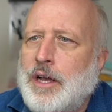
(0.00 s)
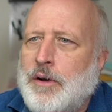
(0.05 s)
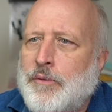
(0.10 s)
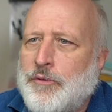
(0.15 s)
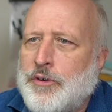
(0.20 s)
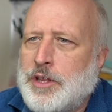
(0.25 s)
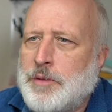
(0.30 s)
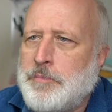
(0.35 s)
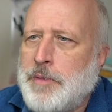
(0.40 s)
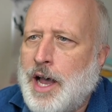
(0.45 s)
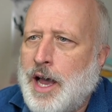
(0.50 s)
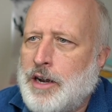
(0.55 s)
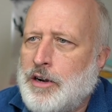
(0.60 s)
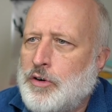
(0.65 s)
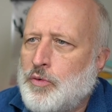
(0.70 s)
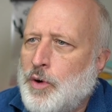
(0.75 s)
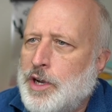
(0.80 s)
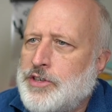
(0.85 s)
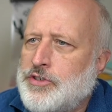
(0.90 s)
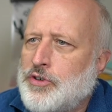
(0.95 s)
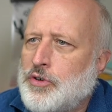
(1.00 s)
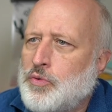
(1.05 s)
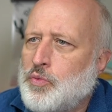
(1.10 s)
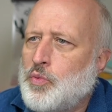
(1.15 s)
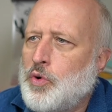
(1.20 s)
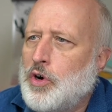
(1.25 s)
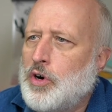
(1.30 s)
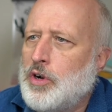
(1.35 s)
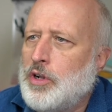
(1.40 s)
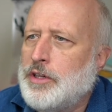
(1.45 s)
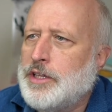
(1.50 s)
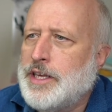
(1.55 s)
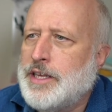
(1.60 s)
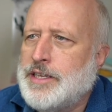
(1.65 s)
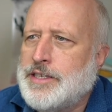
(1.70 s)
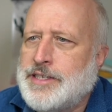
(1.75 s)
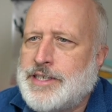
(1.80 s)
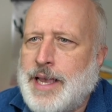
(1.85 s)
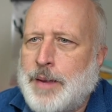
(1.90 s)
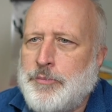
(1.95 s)
For the modern Western world, it
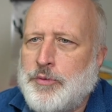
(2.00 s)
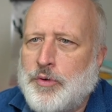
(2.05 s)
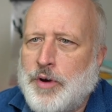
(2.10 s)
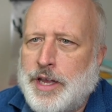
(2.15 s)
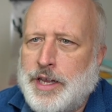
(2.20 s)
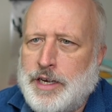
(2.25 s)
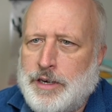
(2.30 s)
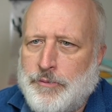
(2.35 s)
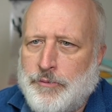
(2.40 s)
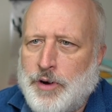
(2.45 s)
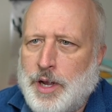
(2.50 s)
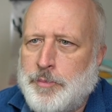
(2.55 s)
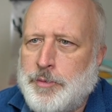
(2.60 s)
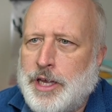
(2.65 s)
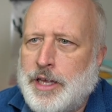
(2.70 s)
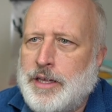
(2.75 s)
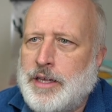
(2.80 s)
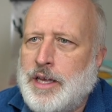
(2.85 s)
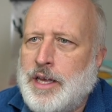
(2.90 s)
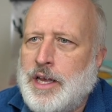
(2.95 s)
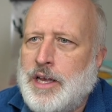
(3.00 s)
is separated from it.